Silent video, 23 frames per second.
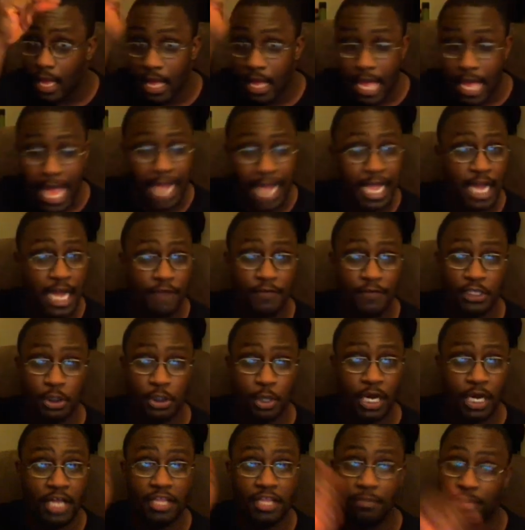I got to read
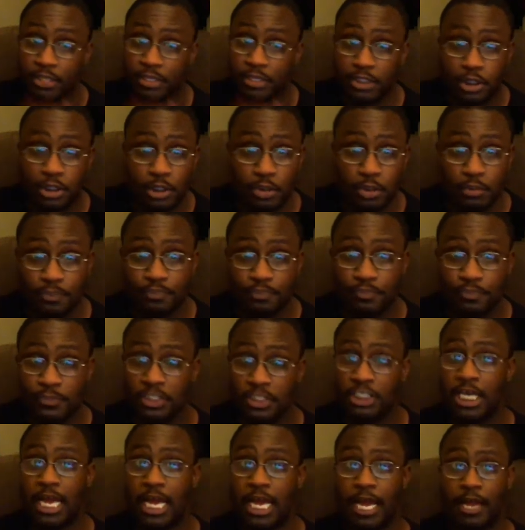your other book too,
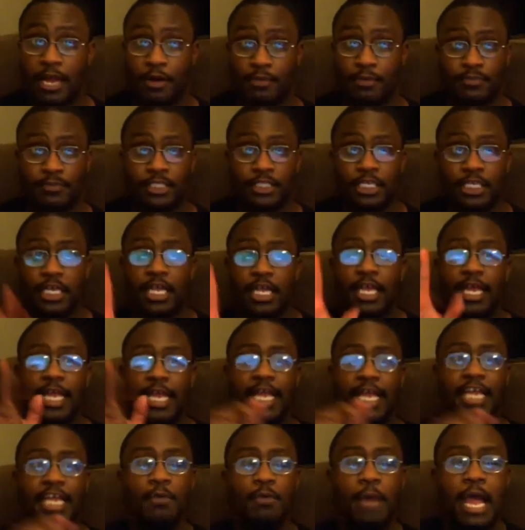child.
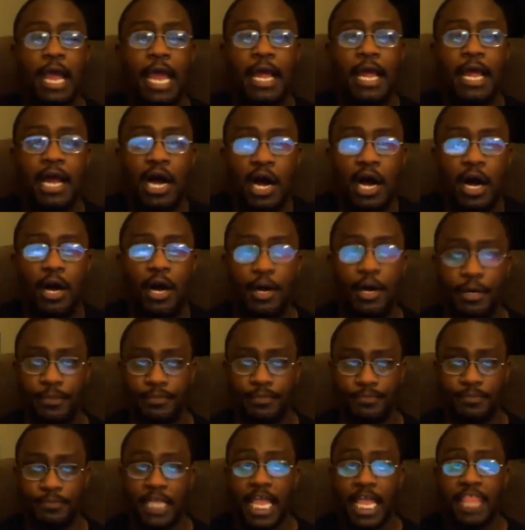Anyway,
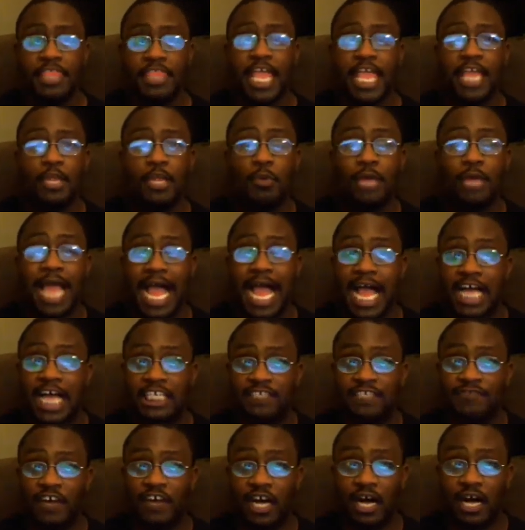thank you
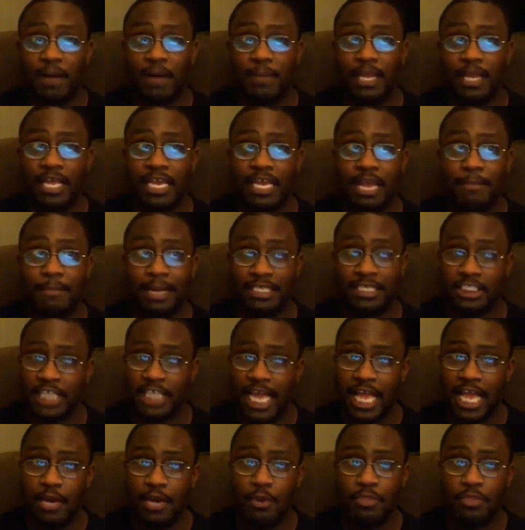guys for looking at my channel.